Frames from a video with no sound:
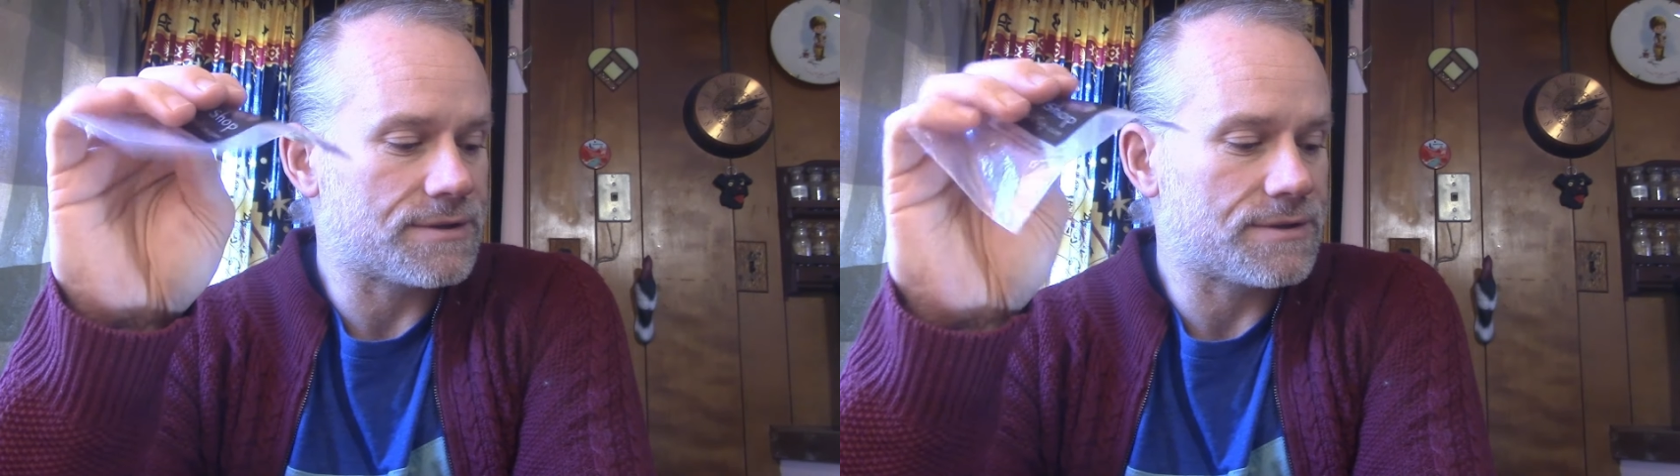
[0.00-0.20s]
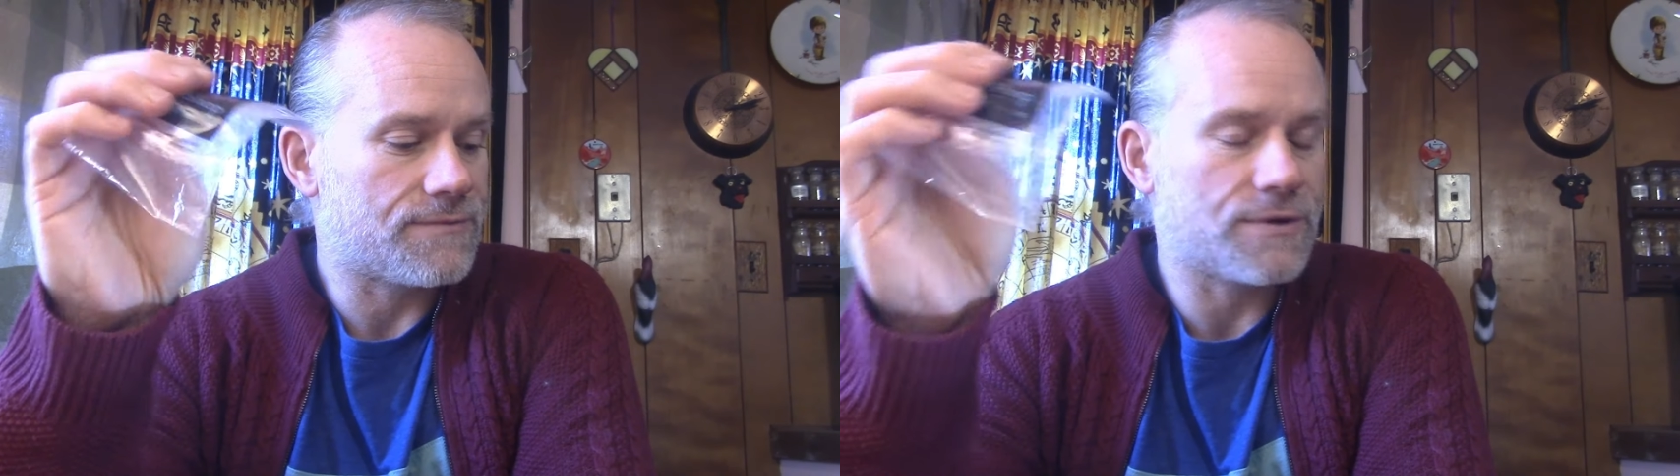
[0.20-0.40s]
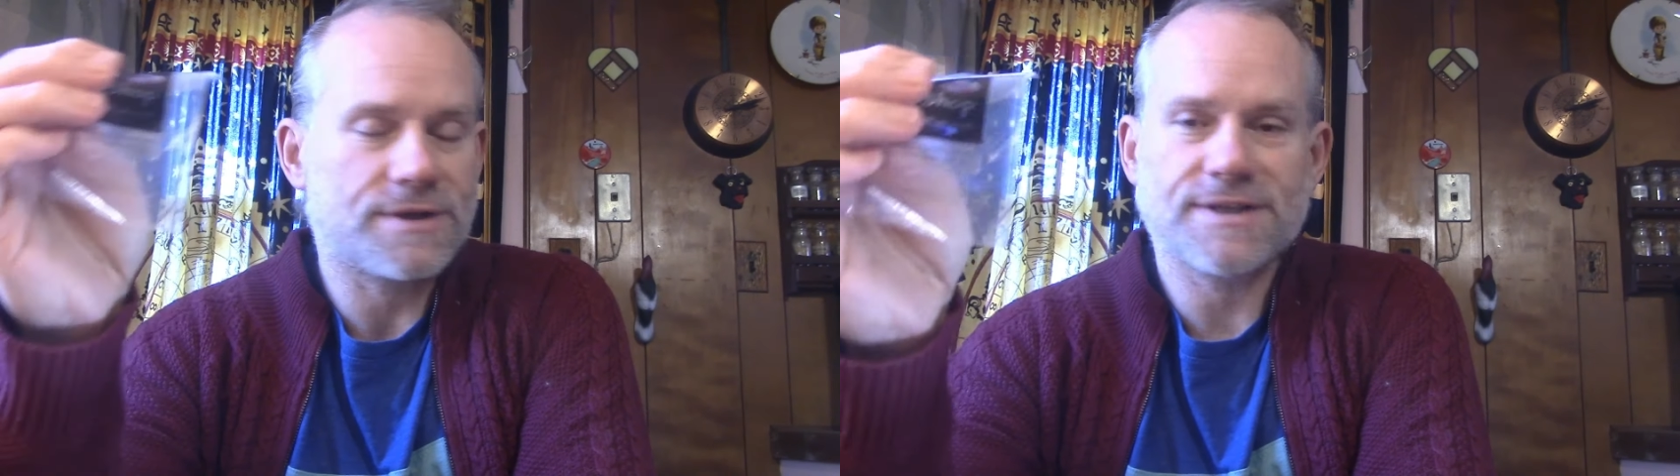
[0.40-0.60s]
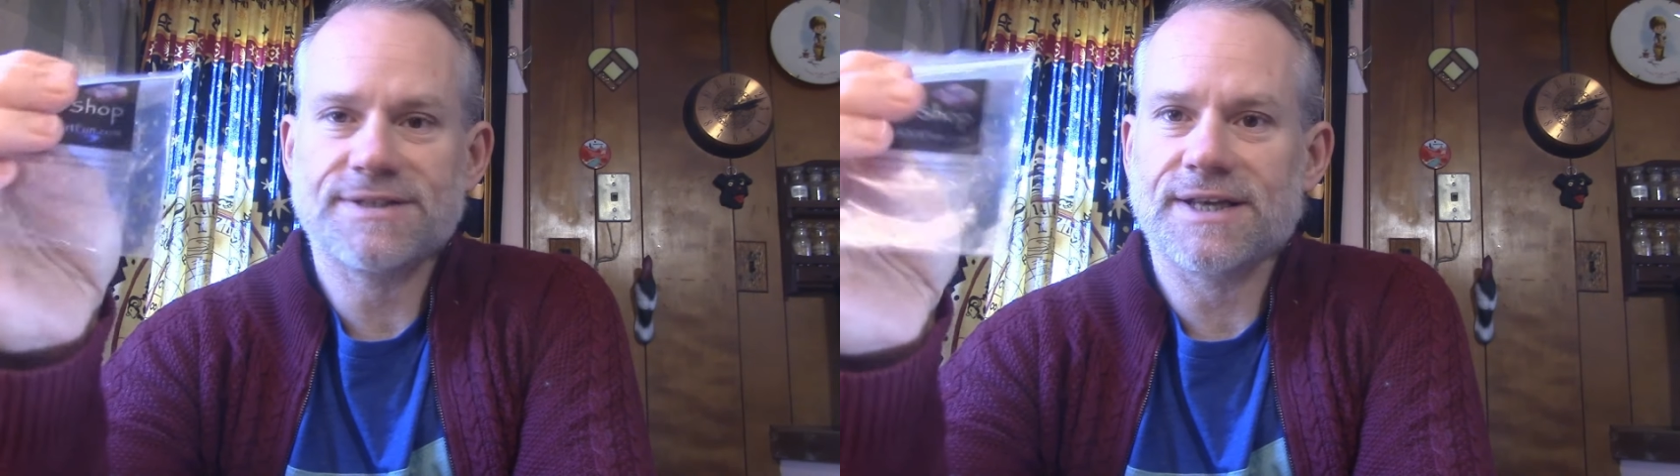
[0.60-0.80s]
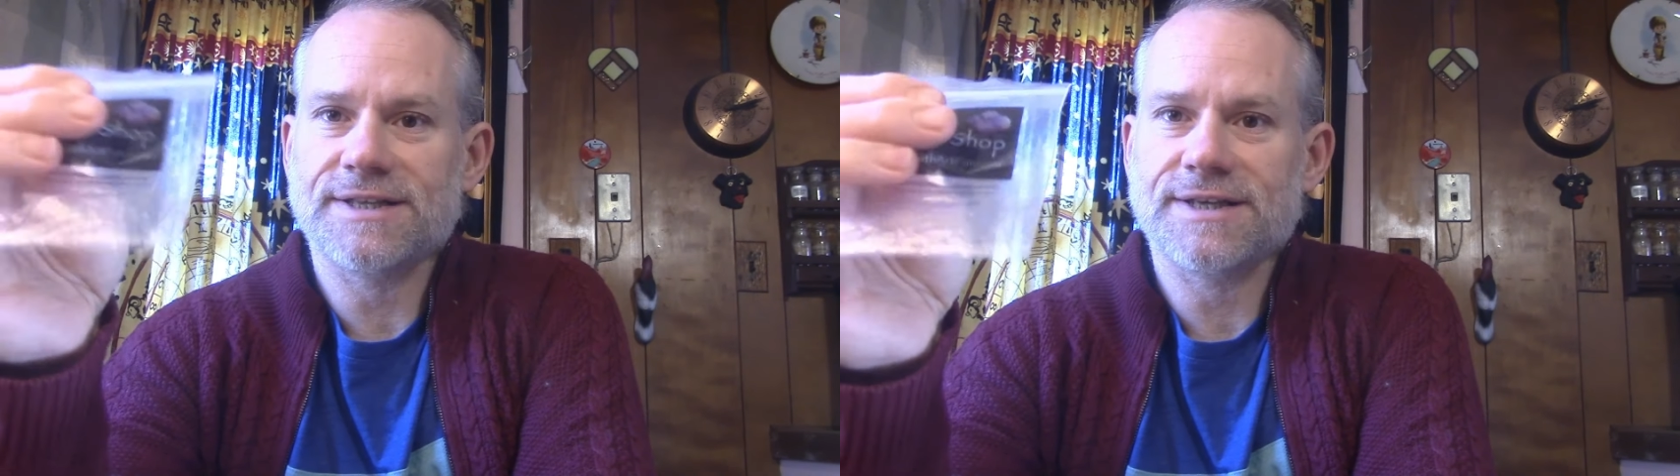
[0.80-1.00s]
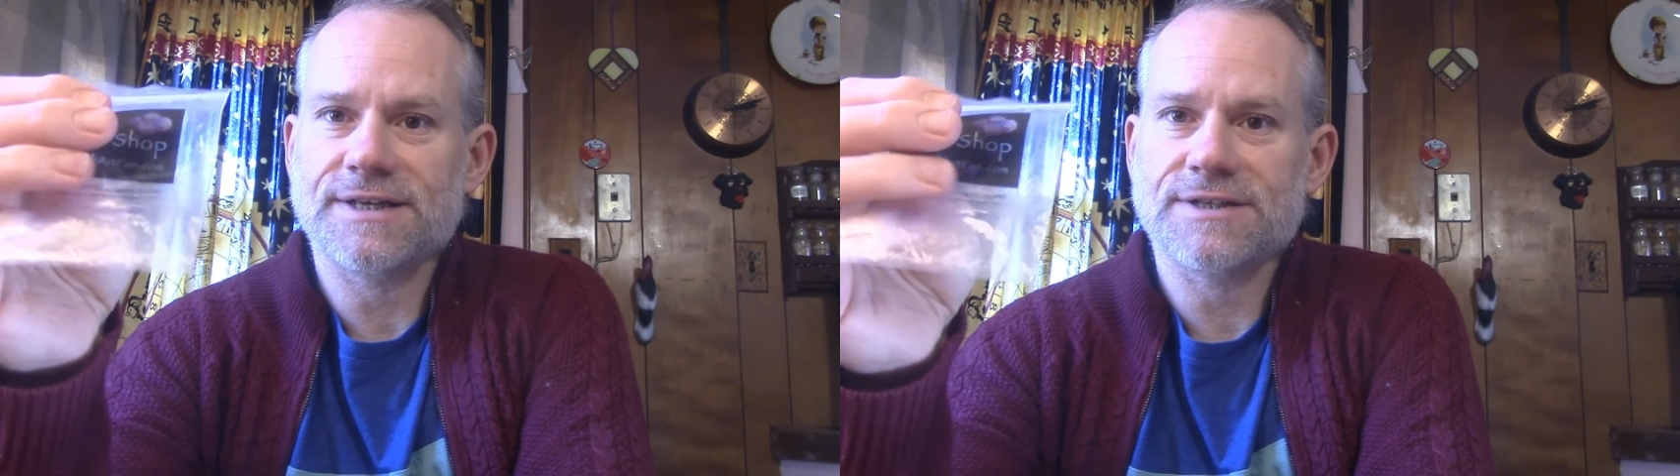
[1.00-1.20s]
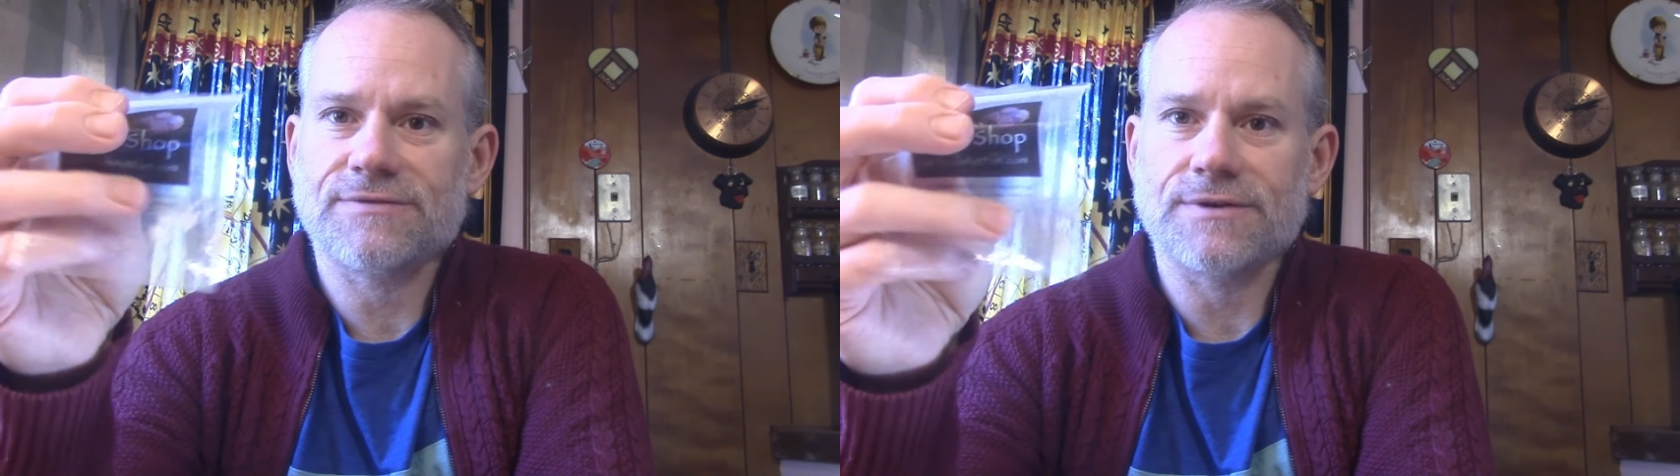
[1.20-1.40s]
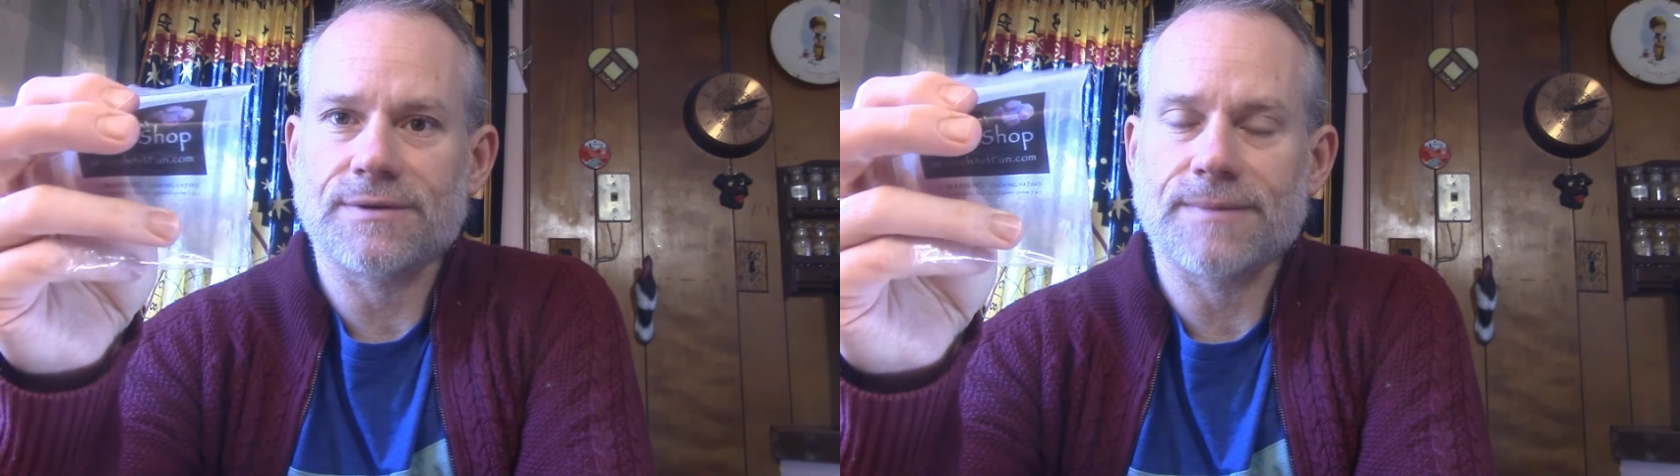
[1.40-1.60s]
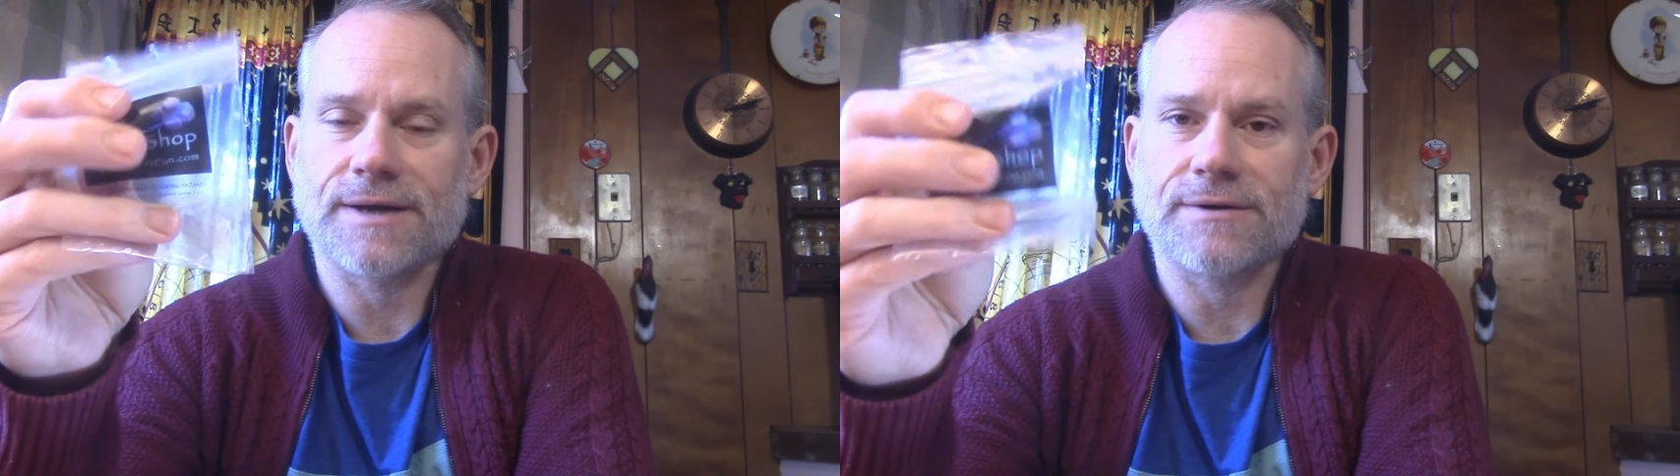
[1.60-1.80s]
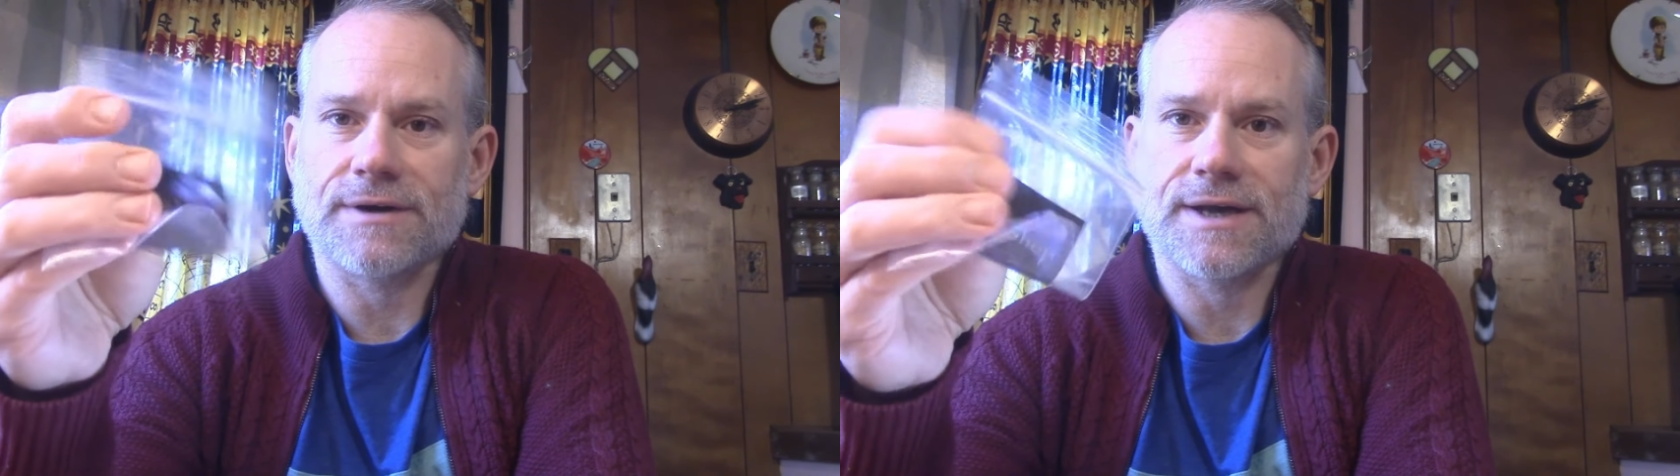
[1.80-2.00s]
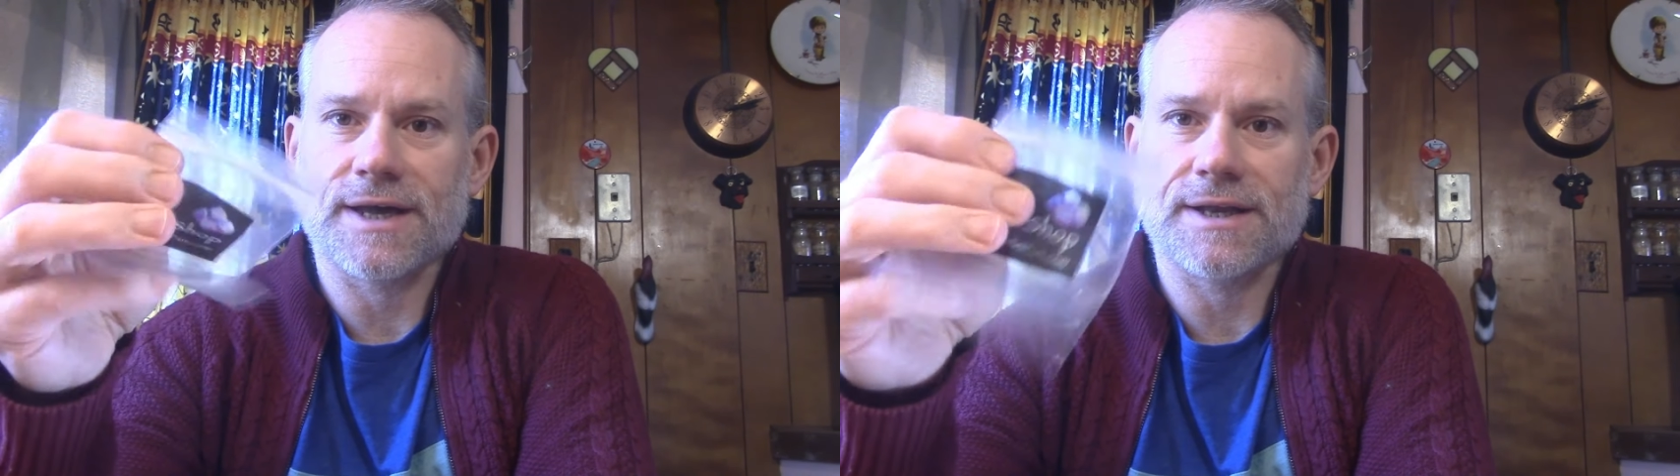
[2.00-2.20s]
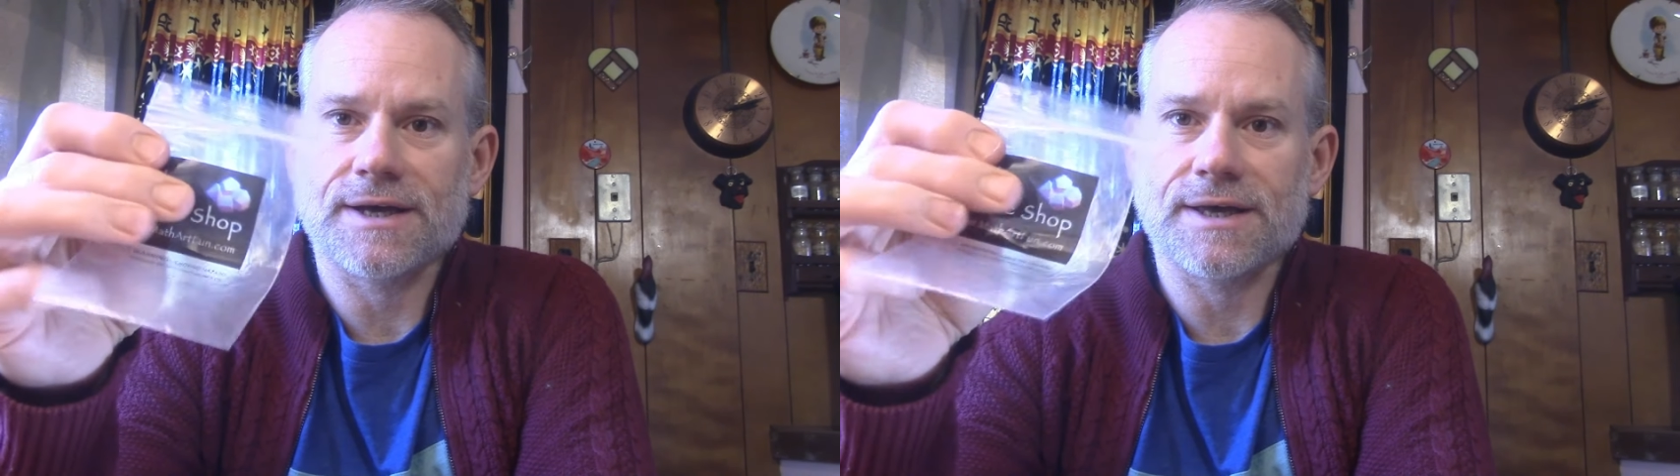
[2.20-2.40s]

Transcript: 14-sided dice for the Minor Arcana,